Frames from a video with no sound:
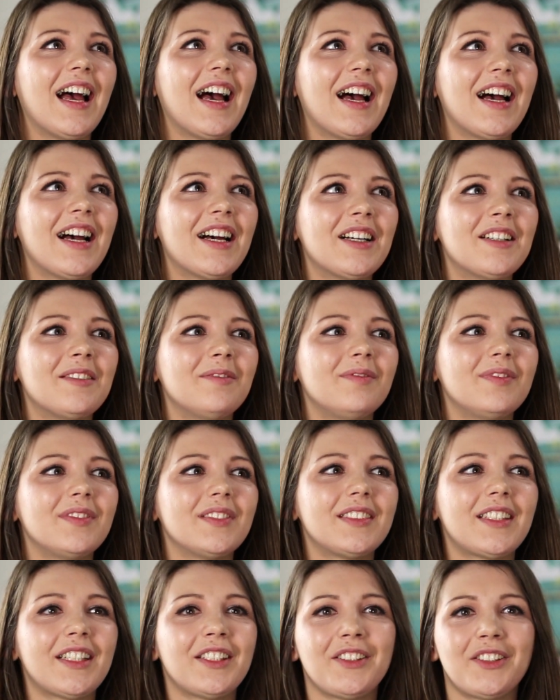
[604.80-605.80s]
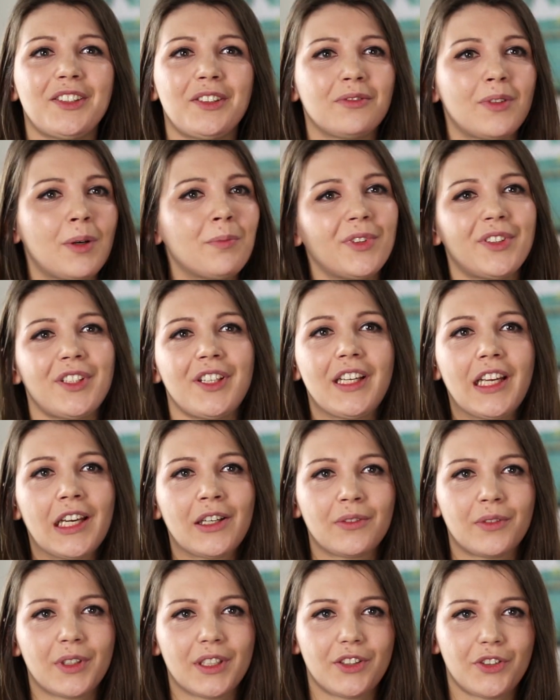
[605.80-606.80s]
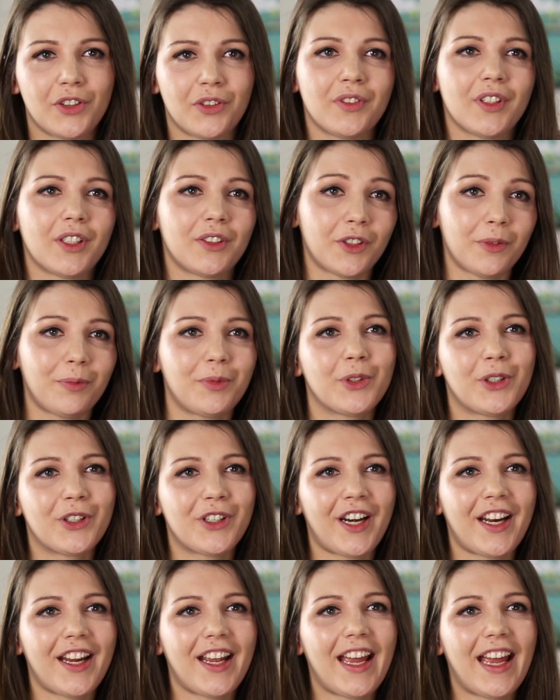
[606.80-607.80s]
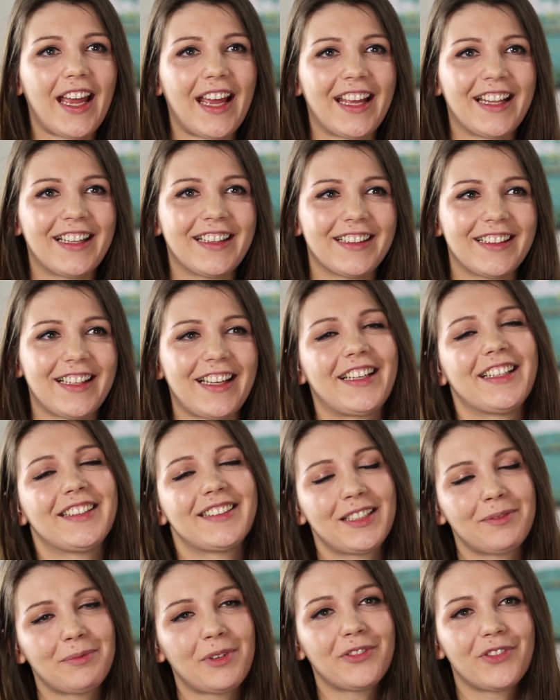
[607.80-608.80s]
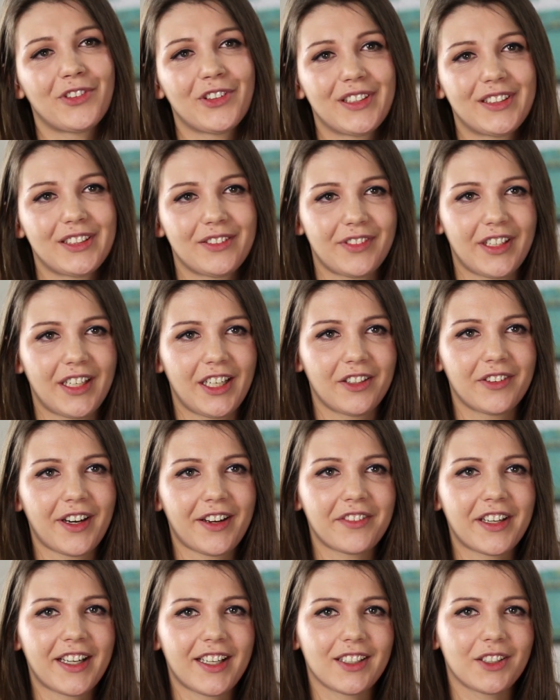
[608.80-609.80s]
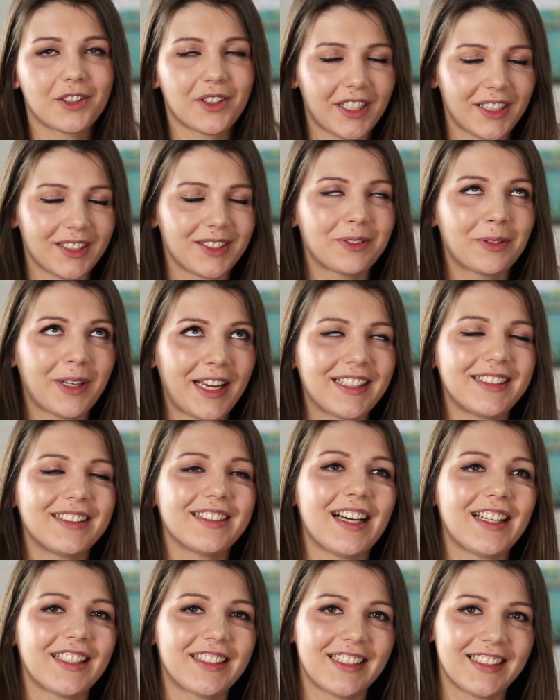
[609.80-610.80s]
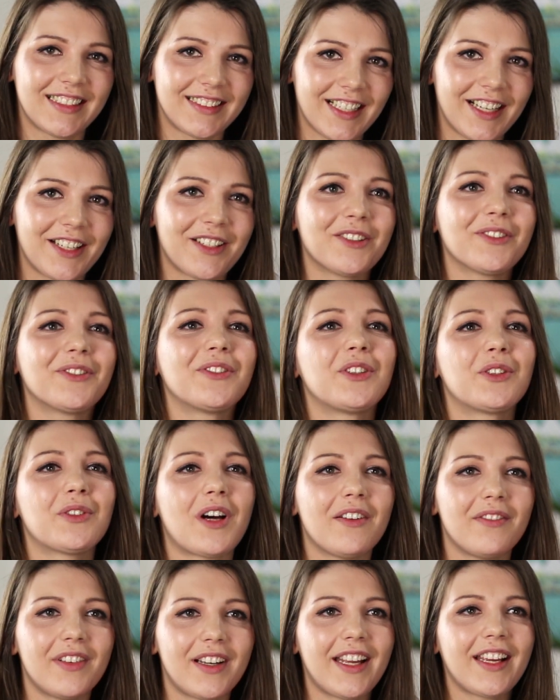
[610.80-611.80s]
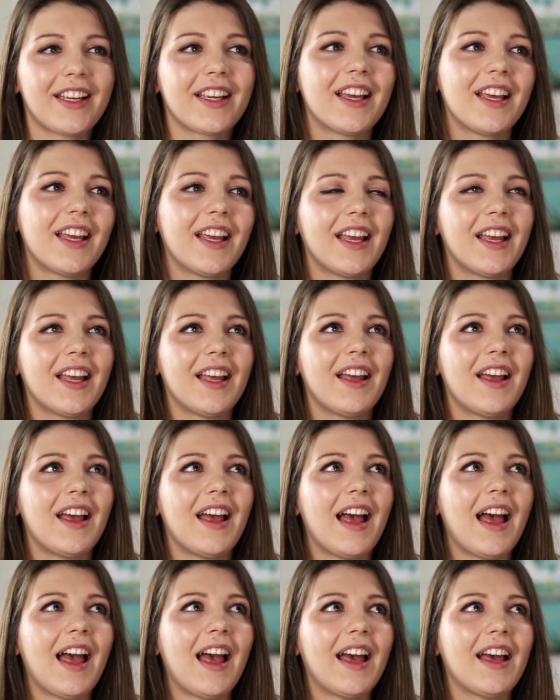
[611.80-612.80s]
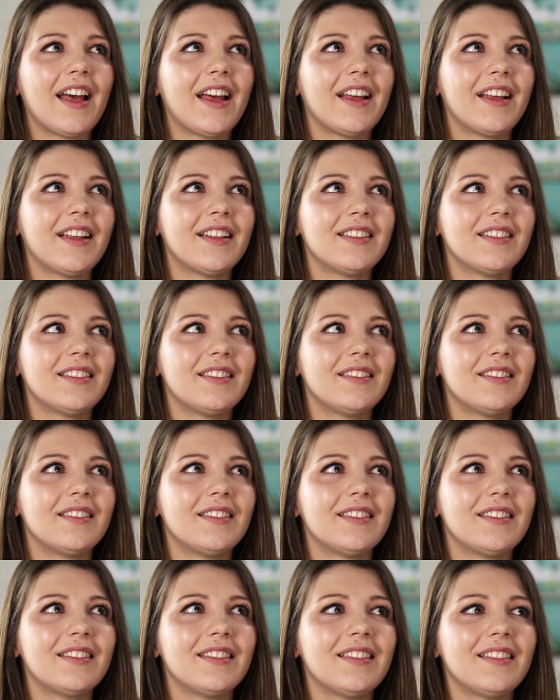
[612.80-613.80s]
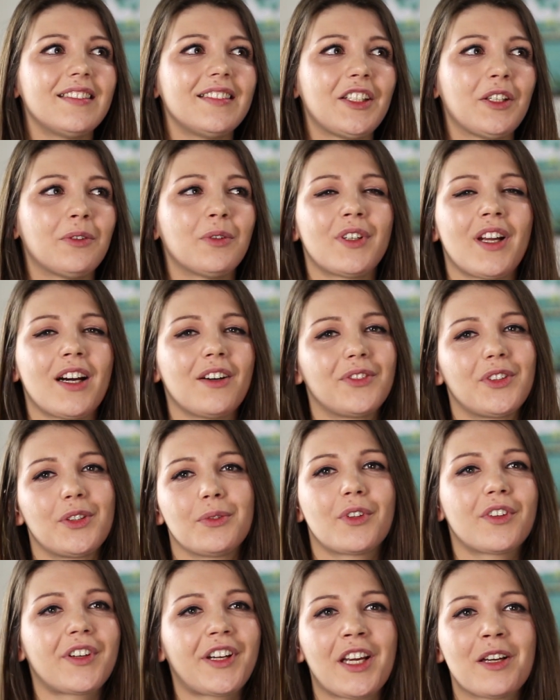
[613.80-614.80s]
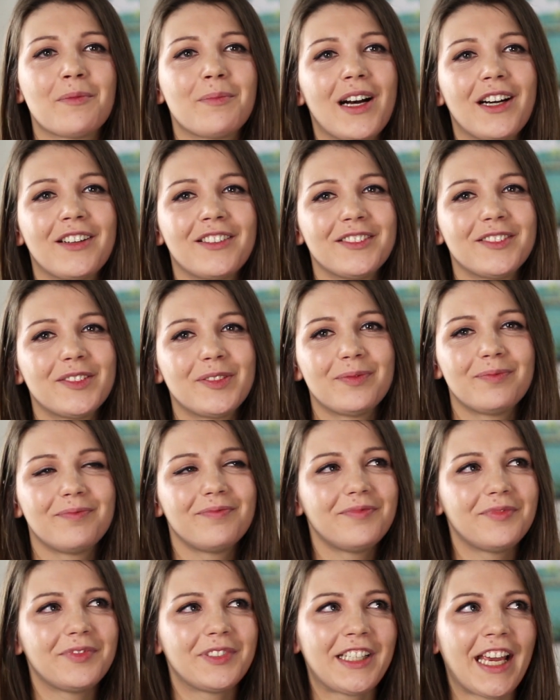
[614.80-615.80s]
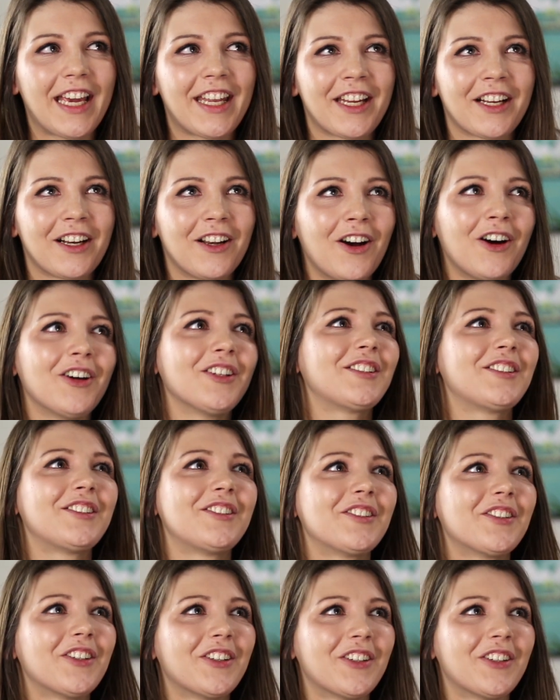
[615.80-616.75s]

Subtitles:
then just remember that you can always join the group tour. And like I said before, it's a really great way to actually start off traveling, and you won't have to worry about getting lost